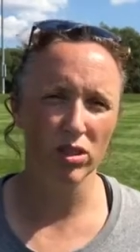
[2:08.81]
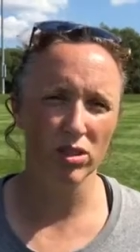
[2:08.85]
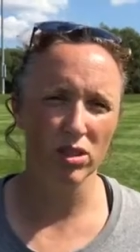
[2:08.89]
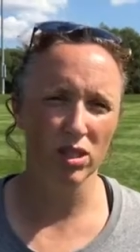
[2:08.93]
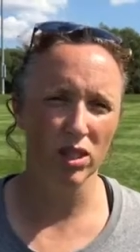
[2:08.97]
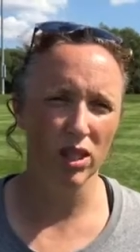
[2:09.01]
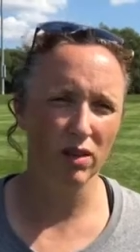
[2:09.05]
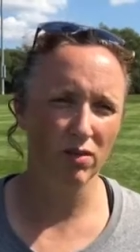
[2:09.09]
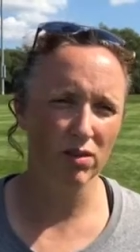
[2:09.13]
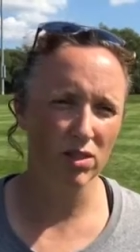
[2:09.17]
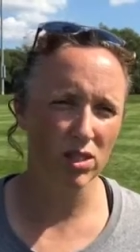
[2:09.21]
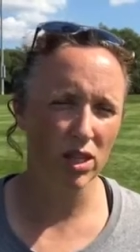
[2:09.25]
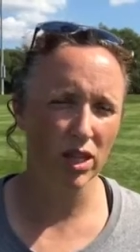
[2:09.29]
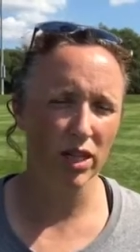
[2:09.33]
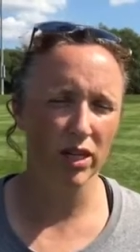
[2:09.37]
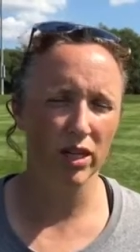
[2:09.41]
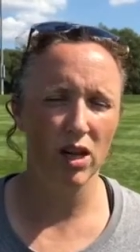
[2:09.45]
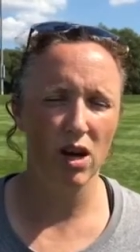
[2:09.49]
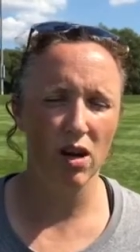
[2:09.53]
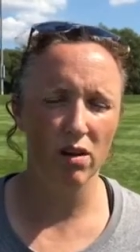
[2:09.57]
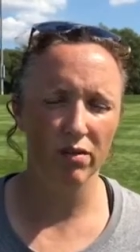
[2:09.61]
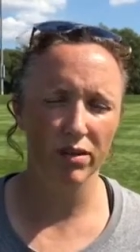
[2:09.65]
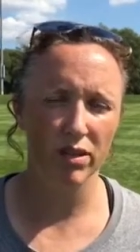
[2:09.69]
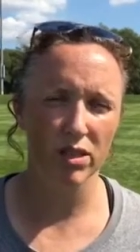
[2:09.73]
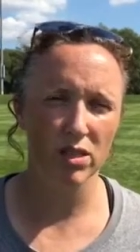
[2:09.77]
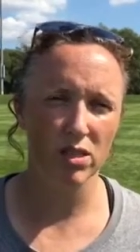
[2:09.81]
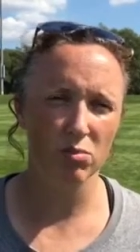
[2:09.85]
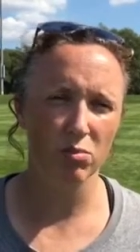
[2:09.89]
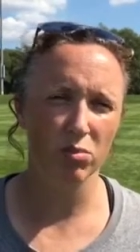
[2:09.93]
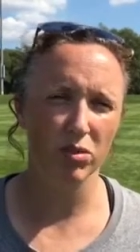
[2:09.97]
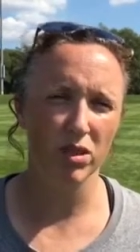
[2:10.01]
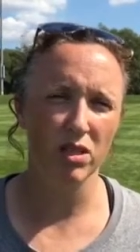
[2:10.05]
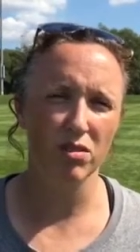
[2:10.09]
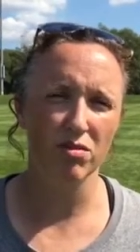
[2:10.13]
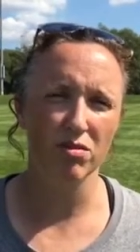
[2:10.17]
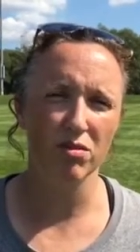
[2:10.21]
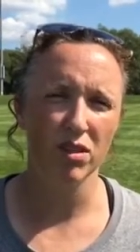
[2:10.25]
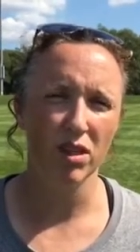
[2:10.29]
us and give us a lot of confidence and
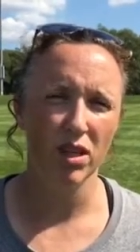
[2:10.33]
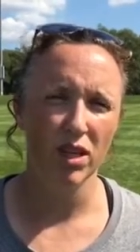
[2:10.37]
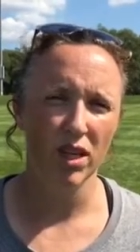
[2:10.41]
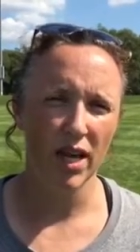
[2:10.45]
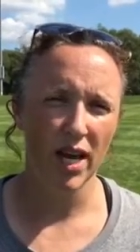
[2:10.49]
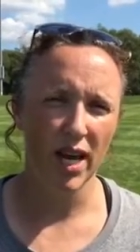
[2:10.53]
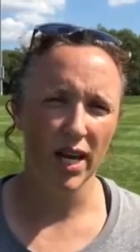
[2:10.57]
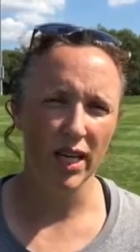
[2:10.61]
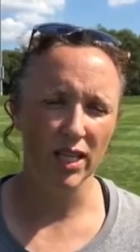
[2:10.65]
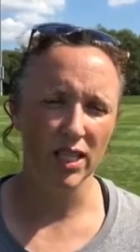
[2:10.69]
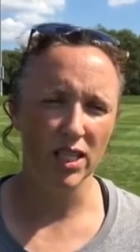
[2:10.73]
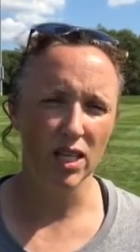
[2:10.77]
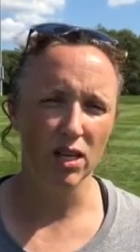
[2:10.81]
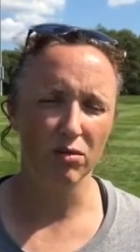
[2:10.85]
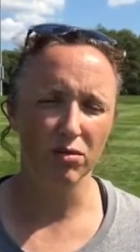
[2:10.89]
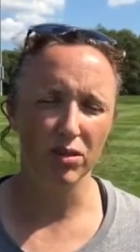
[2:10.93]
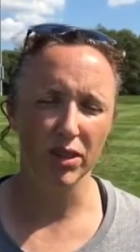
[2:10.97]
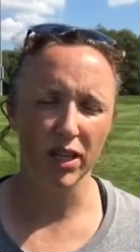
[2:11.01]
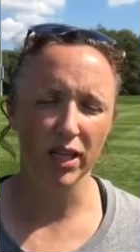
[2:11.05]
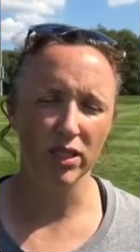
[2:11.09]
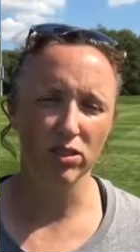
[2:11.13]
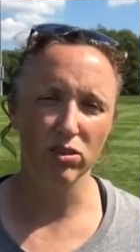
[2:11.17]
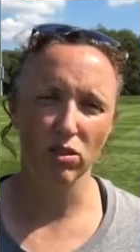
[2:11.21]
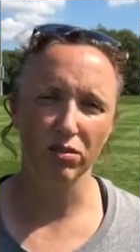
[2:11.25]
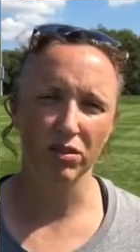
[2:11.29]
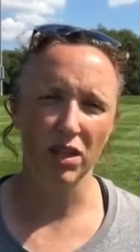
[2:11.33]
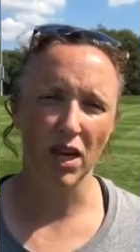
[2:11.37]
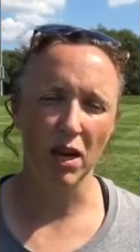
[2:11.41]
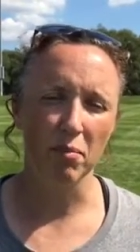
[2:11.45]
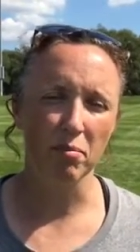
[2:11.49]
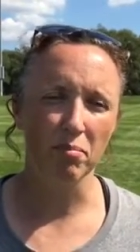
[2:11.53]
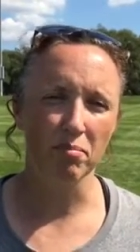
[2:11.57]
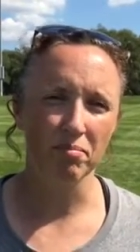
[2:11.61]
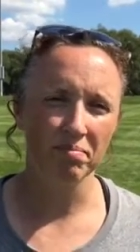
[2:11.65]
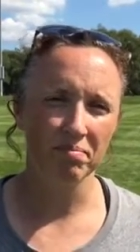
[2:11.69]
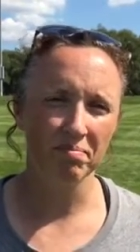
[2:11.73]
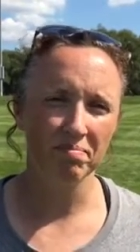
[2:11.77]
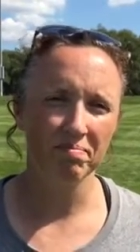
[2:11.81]
belief heading down for that tough
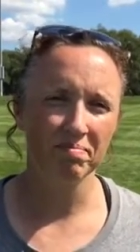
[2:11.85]
game.